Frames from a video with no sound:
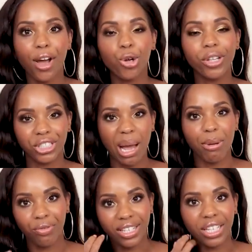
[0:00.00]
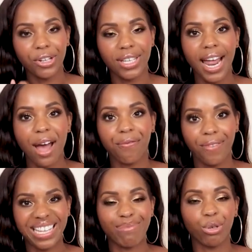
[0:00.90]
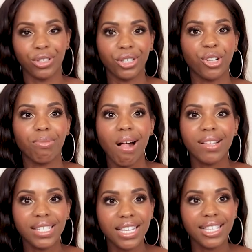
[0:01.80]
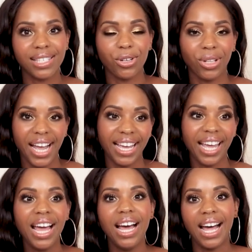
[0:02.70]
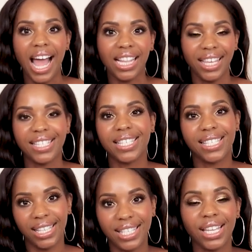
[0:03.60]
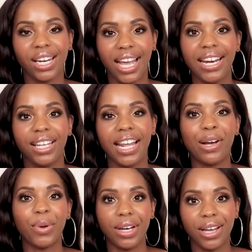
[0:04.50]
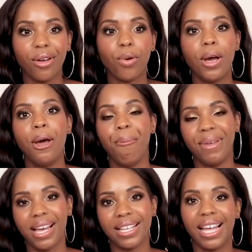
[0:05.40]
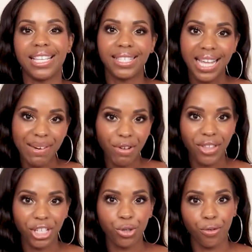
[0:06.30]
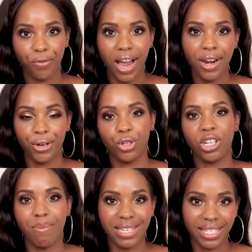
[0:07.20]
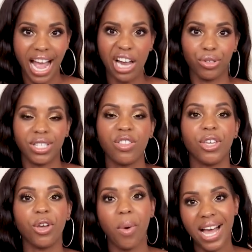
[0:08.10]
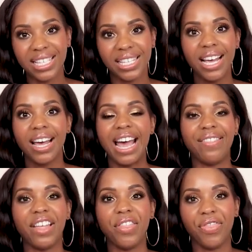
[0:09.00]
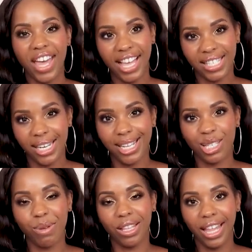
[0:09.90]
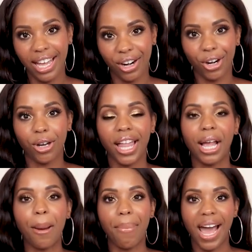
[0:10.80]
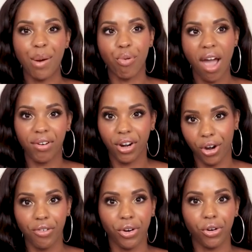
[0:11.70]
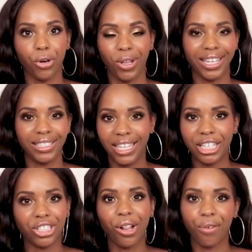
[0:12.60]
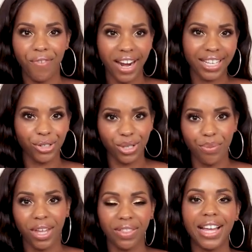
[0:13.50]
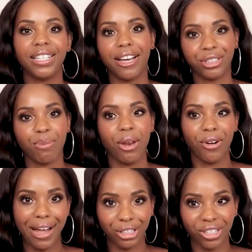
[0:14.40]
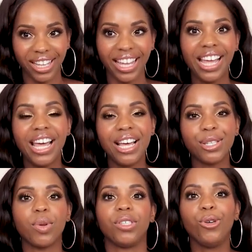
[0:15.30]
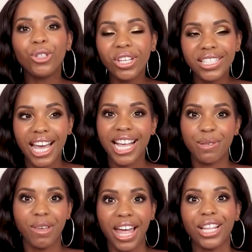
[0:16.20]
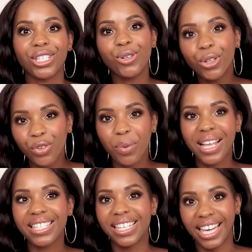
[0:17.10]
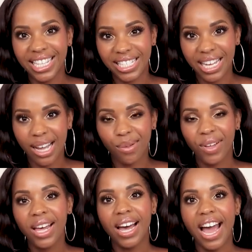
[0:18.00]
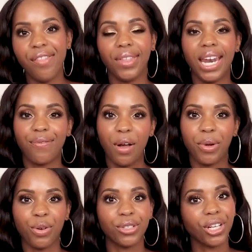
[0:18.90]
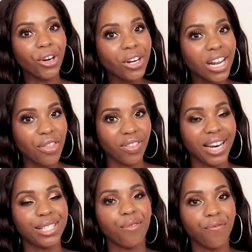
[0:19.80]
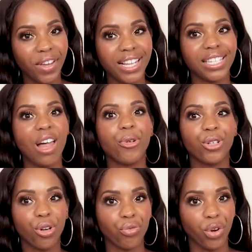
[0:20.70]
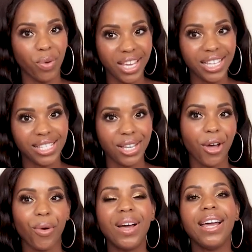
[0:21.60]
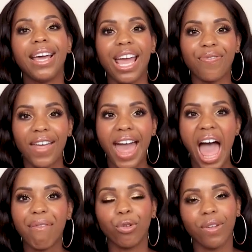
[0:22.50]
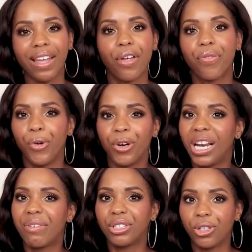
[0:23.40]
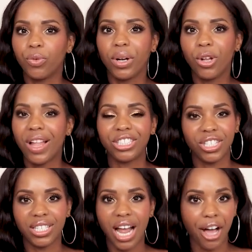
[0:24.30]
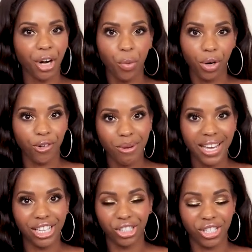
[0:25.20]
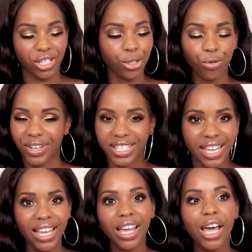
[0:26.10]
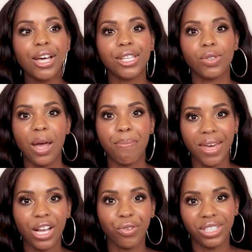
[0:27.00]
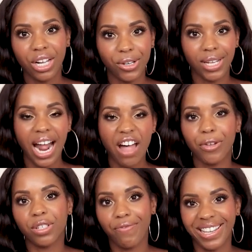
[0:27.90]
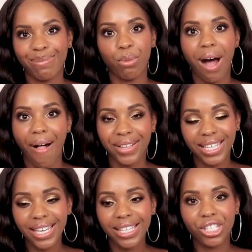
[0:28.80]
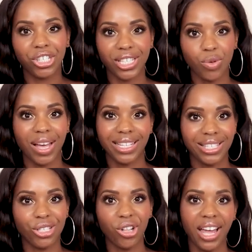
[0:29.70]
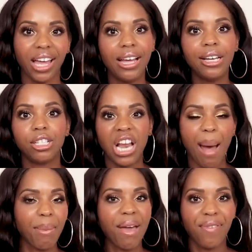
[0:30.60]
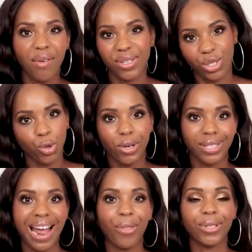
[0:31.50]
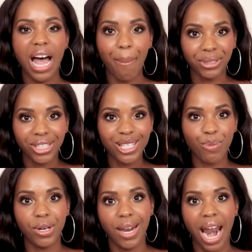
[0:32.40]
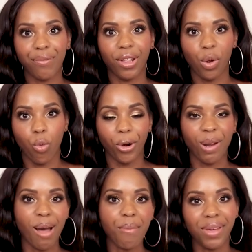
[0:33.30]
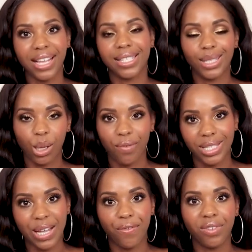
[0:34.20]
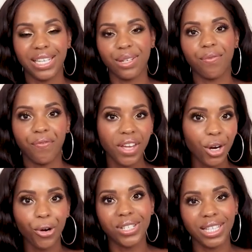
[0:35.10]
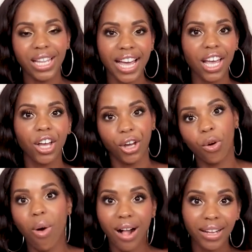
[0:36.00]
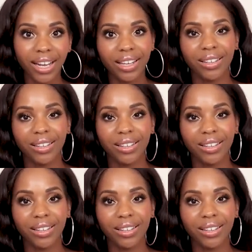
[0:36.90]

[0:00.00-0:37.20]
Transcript: only shop at retailers that have flexible return policies, so like at least a 60 to 90 day window, because I send everything to a friend or to a domestic address in the US, and then they send it to me later, like by a private courier or like DHL or FedEx or something that does ship internationally. So it usually takes me like 2 to 3 weeks to get stuff, and then if I want to return anything that doesn't fit, it's another 2 to 3 weeks. So if they have only like a 30-day return window, that's just not gonna work for me. It's just too risky. So I pick retailers that have those flexible policies, just so I can still like shop at my favorite stores and have those options, but not have to like worry about being stuck with stuff if it doesn't fit or isn't like good quality.